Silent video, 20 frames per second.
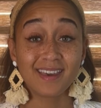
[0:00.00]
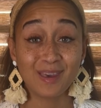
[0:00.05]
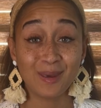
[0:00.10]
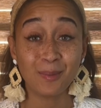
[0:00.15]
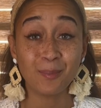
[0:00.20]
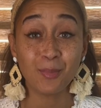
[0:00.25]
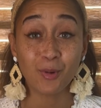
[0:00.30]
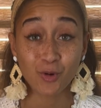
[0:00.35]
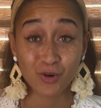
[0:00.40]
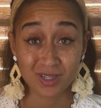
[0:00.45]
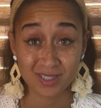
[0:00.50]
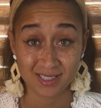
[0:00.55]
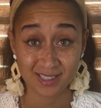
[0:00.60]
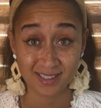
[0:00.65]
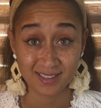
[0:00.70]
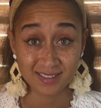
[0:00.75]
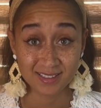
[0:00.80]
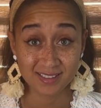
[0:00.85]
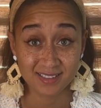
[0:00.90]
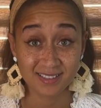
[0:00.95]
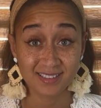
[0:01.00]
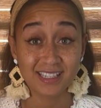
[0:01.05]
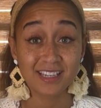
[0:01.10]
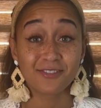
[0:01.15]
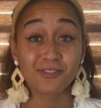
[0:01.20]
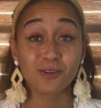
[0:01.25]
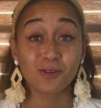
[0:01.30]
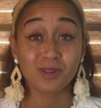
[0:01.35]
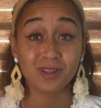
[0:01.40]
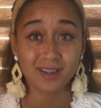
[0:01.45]
important.
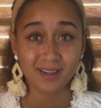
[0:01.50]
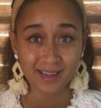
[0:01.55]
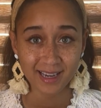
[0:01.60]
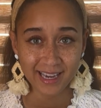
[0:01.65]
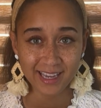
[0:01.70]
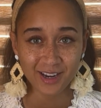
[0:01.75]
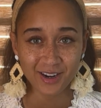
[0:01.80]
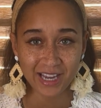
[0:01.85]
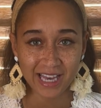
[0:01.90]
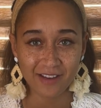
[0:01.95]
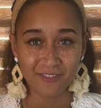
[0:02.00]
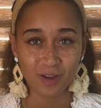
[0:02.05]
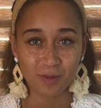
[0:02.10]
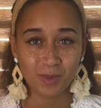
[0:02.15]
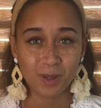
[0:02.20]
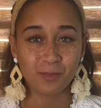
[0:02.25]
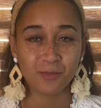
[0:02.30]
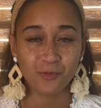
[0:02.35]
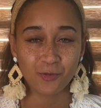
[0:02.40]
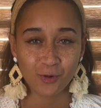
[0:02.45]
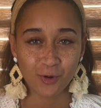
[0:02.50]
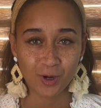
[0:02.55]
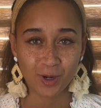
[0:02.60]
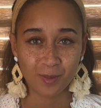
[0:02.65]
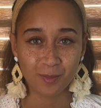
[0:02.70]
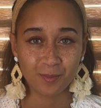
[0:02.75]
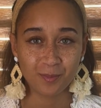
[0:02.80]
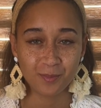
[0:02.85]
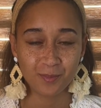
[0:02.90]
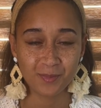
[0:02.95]
If you look at your FMM
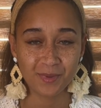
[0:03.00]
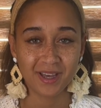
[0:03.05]
form